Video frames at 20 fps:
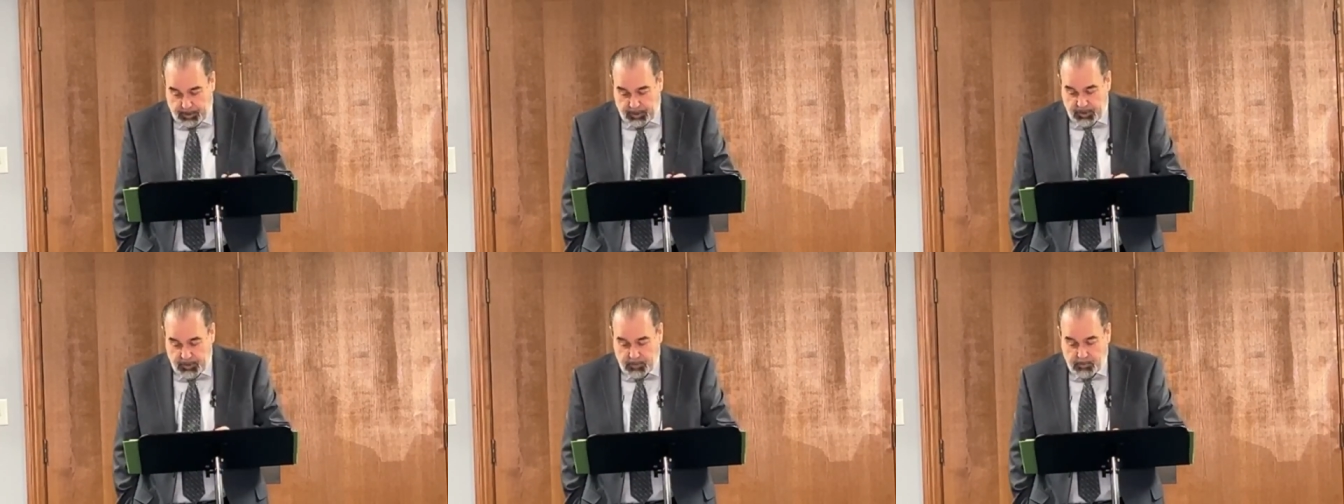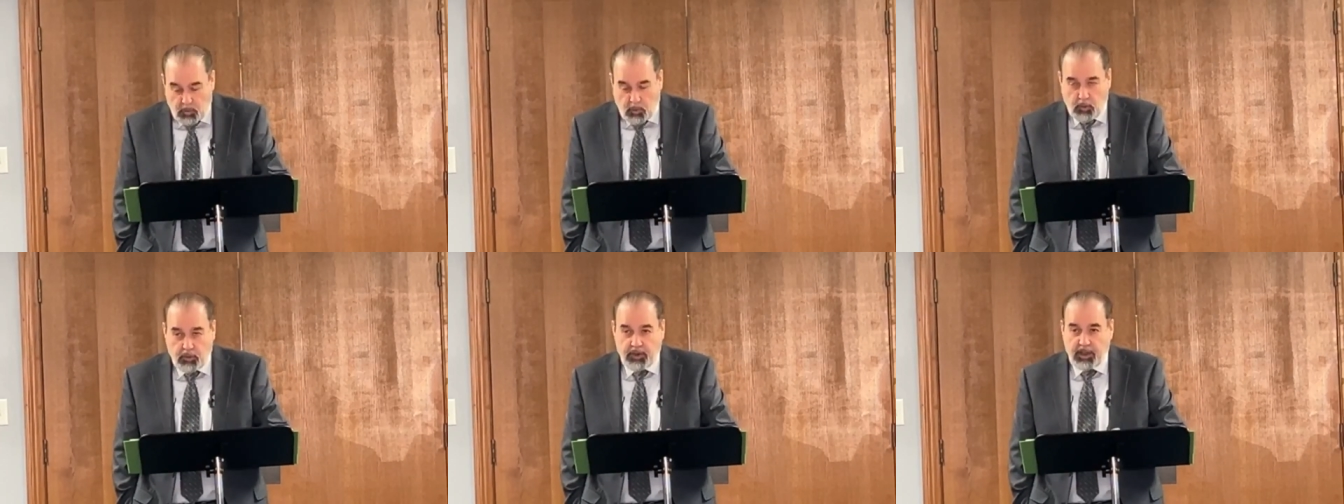
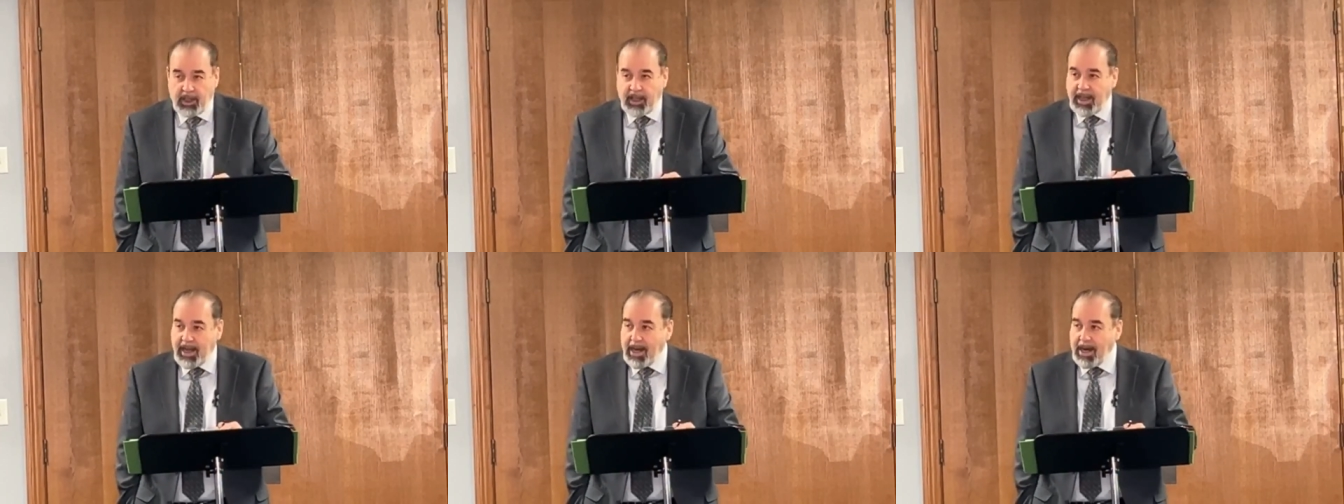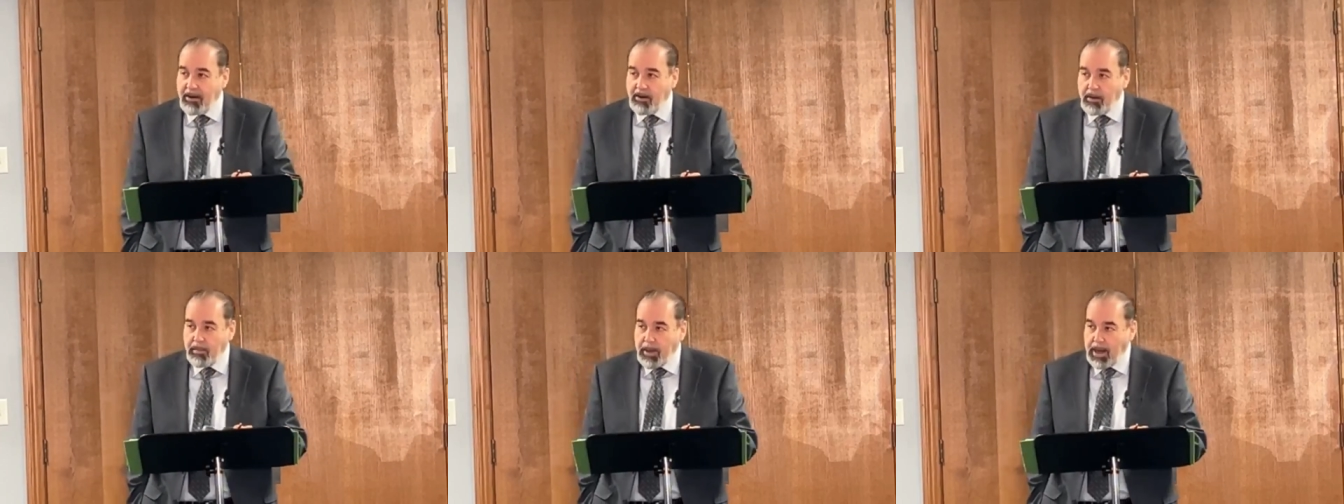much more than they
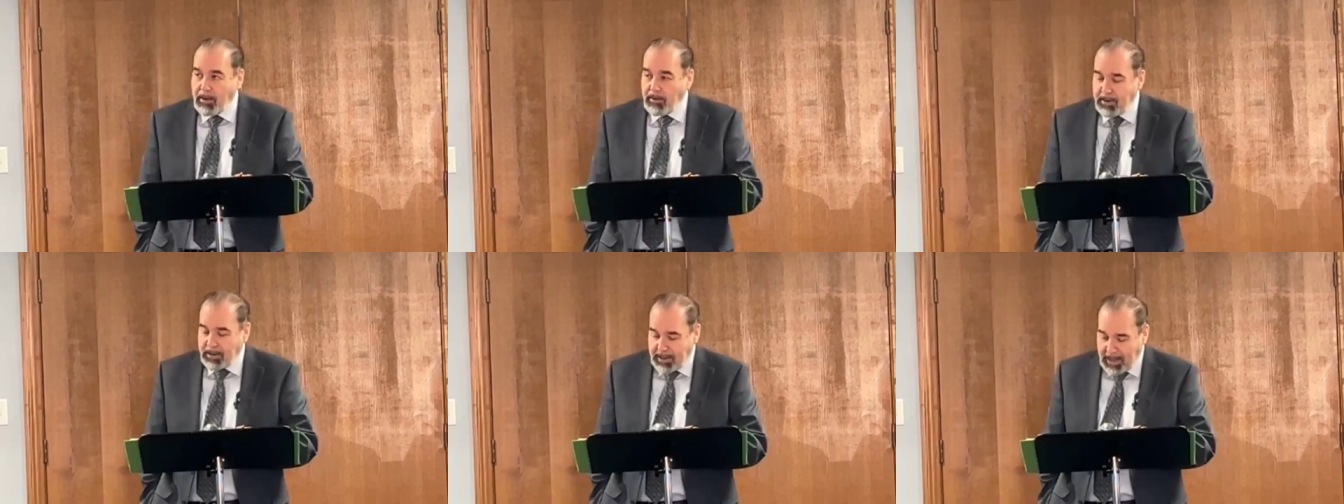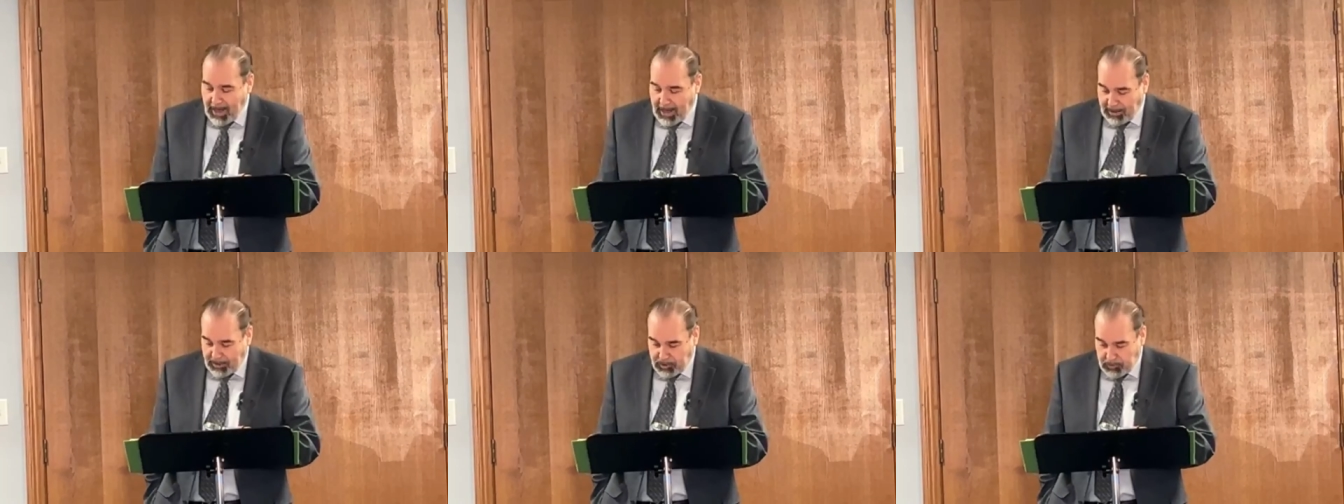are about
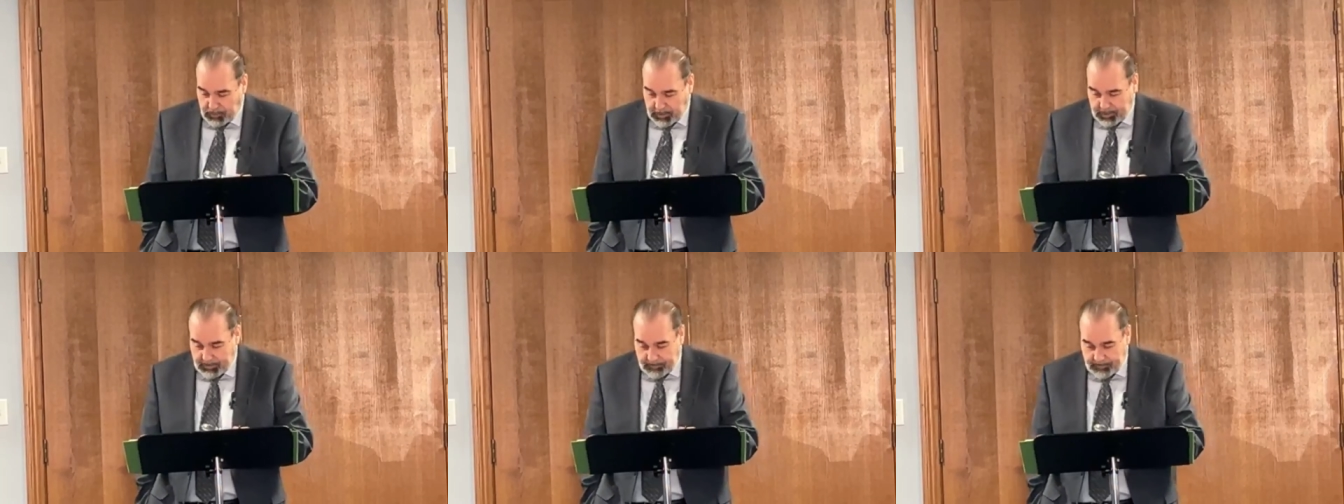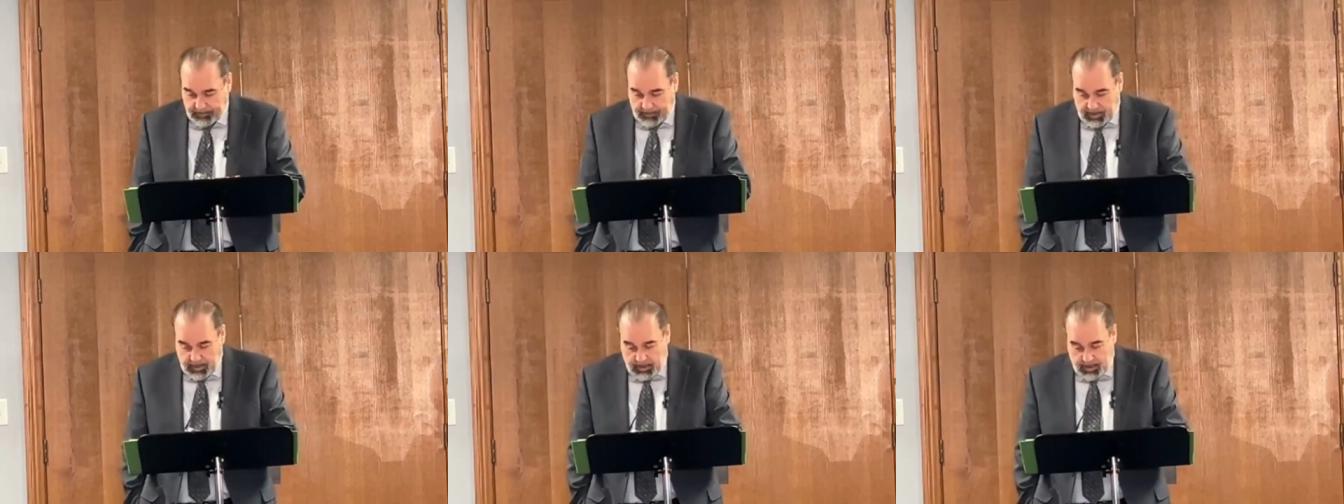doctrine.